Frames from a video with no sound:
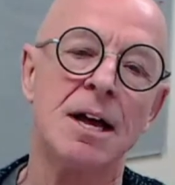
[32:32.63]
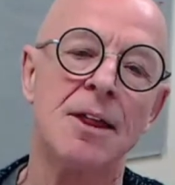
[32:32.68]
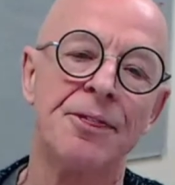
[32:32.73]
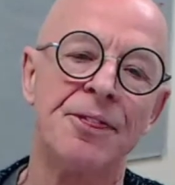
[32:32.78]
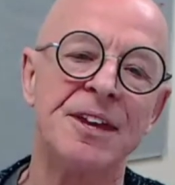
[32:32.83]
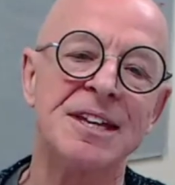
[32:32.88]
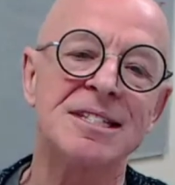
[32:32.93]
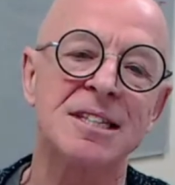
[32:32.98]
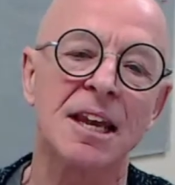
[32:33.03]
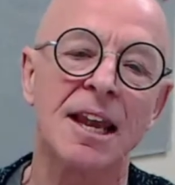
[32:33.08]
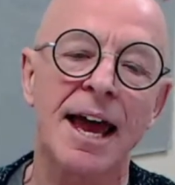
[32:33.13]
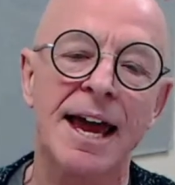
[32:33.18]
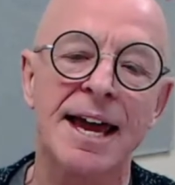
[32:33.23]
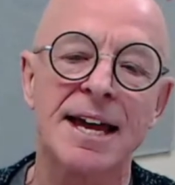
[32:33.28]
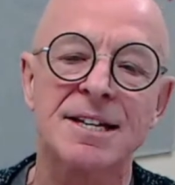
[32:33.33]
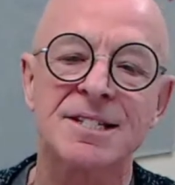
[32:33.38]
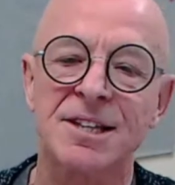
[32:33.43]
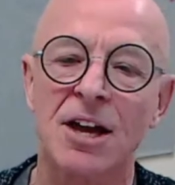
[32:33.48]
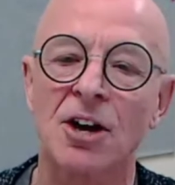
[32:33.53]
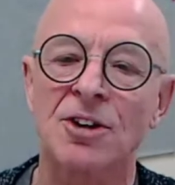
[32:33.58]
These
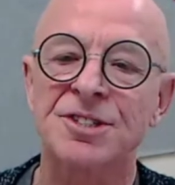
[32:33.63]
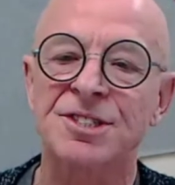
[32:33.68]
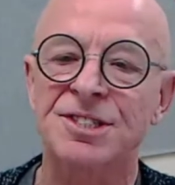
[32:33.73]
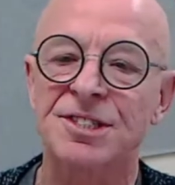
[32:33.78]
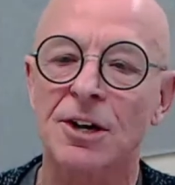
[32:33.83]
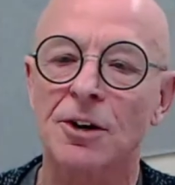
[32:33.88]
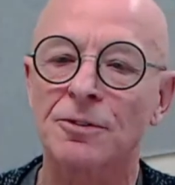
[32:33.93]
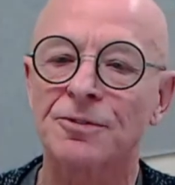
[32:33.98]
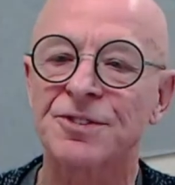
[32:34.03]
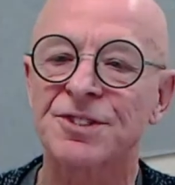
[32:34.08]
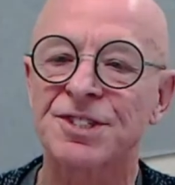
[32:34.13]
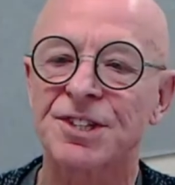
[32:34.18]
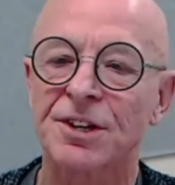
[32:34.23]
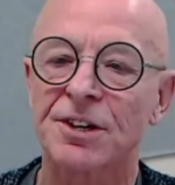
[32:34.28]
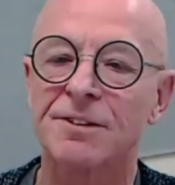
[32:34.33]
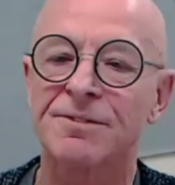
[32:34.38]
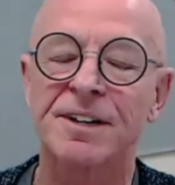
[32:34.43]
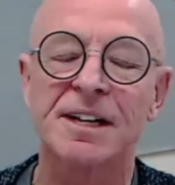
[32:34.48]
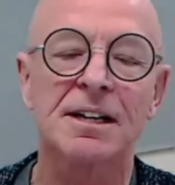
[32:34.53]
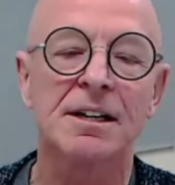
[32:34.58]
layers are self
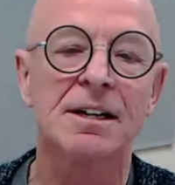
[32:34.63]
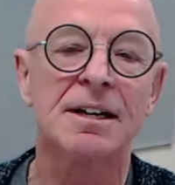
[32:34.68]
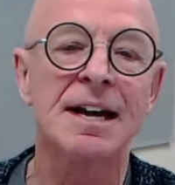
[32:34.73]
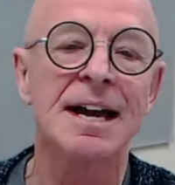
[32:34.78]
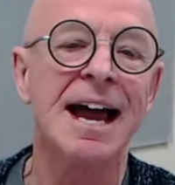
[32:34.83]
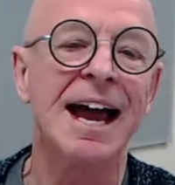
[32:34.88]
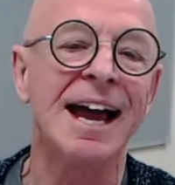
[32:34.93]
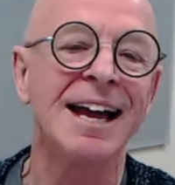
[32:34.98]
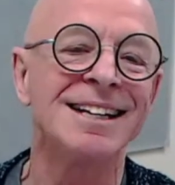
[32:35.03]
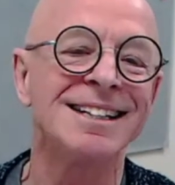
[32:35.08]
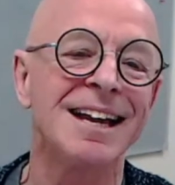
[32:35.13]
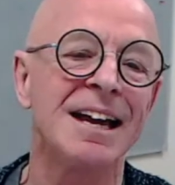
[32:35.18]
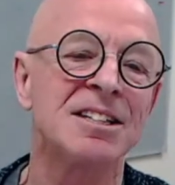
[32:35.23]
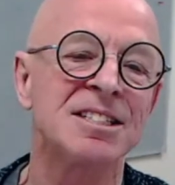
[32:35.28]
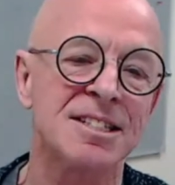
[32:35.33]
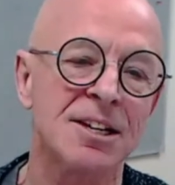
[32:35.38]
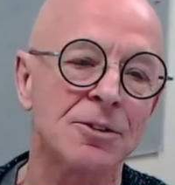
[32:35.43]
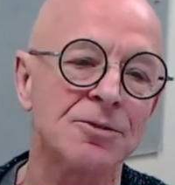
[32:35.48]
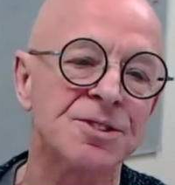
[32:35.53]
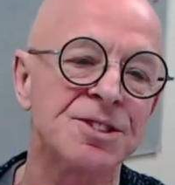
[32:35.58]
serving, and
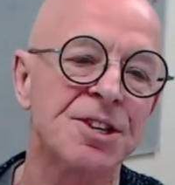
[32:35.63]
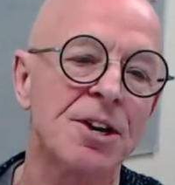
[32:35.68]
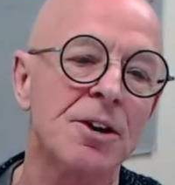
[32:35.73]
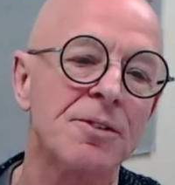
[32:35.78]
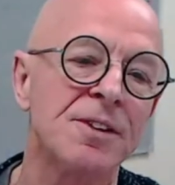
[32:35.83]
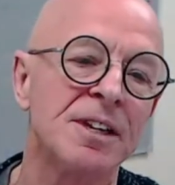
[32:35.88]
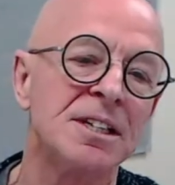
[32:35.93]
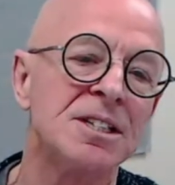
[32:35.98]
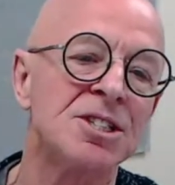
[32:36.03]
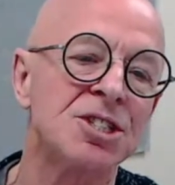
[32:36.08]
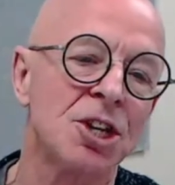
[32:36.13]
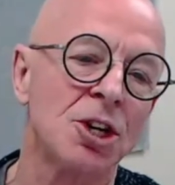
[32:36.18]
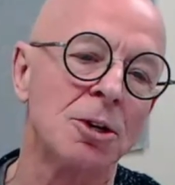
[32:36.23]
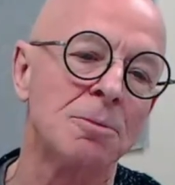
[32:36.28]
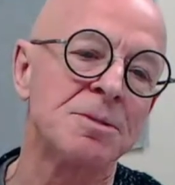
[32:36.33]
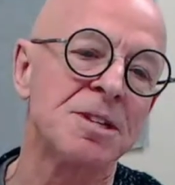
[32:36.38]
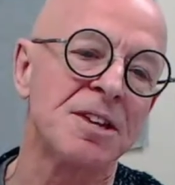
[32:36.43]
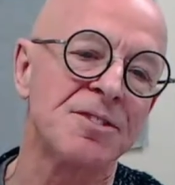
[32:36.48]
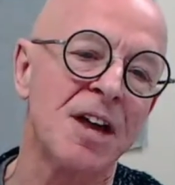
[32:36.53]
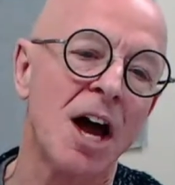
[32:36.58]
self serving in
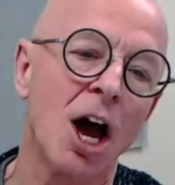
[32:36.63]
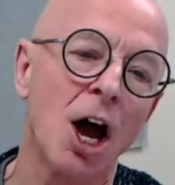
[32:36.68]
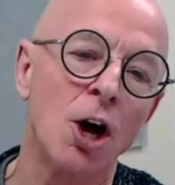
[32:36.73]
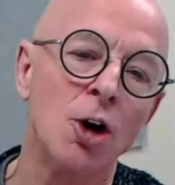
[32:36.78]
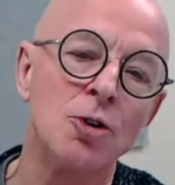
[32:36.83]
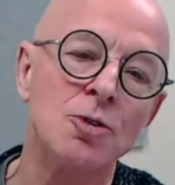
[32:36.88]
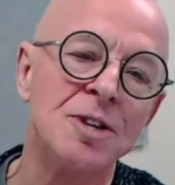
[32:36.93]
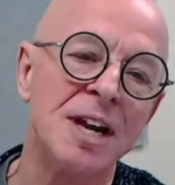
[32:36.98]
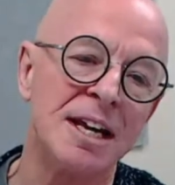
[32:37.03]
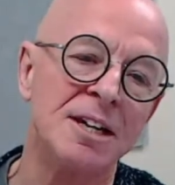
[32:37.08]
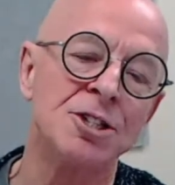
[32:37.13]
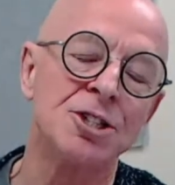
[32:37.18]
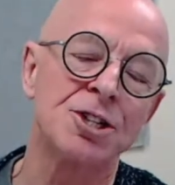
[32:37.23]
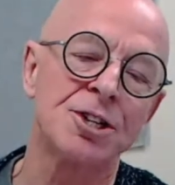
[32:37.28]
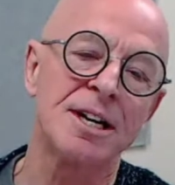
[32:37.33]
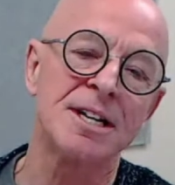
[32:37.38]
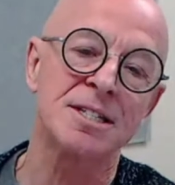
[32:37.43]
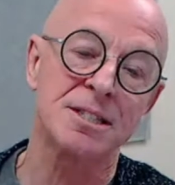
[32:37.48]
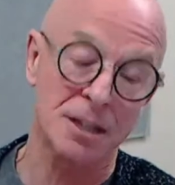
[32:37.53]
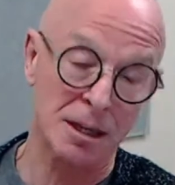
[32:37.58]
terms of their own
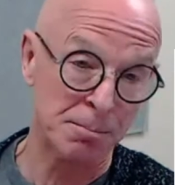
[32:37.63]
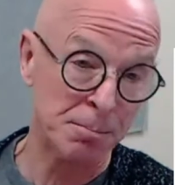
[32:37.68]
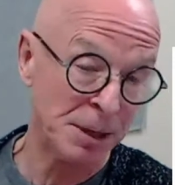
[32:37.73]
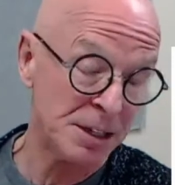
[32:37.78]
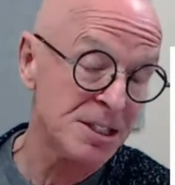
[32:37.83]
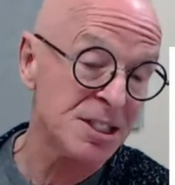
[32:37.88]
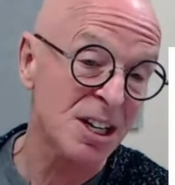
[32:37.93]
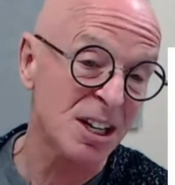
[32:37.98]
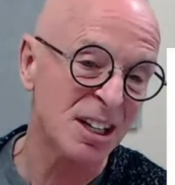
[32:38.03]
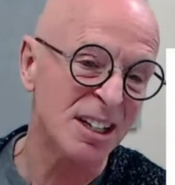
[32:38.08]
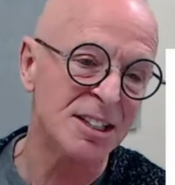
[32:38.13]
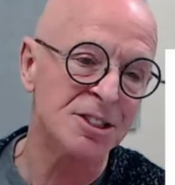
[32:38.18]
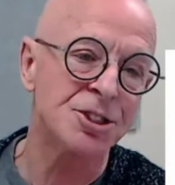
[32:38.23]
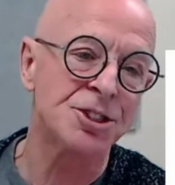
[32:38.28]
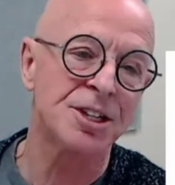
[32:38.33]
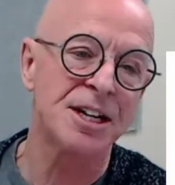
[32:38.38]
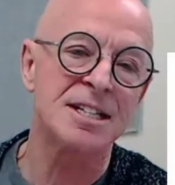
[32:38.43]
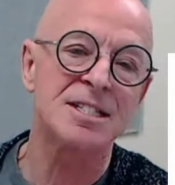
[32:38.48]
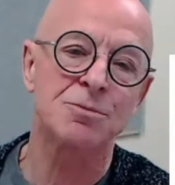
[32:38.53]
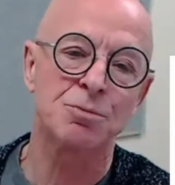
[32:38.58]
interests, political
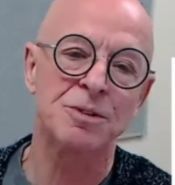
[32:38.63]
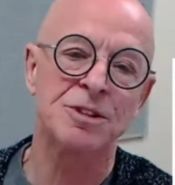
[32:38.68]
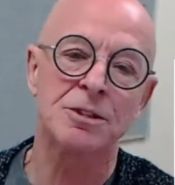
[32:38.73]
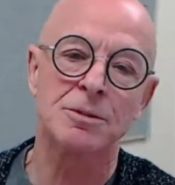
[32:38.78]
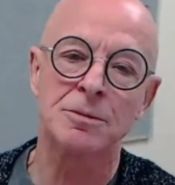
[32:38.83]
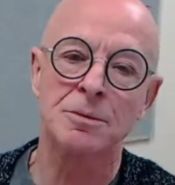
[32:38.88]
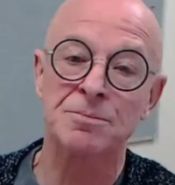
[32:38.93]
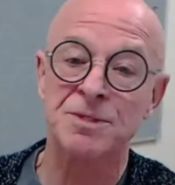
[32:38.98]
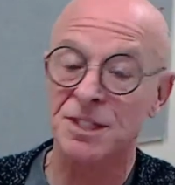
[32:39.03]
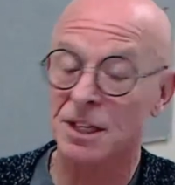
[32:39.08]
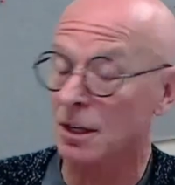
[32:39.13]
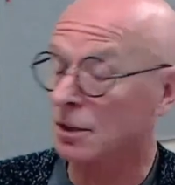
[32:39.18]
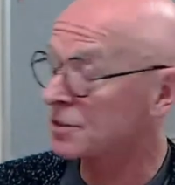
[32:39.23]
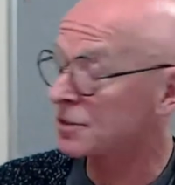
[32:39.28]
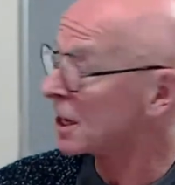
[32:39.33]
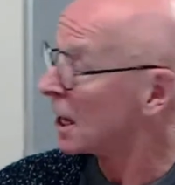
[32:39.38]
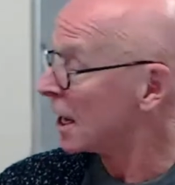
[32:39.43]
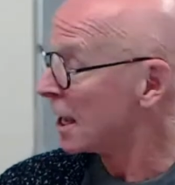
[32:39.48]
interests within themselves.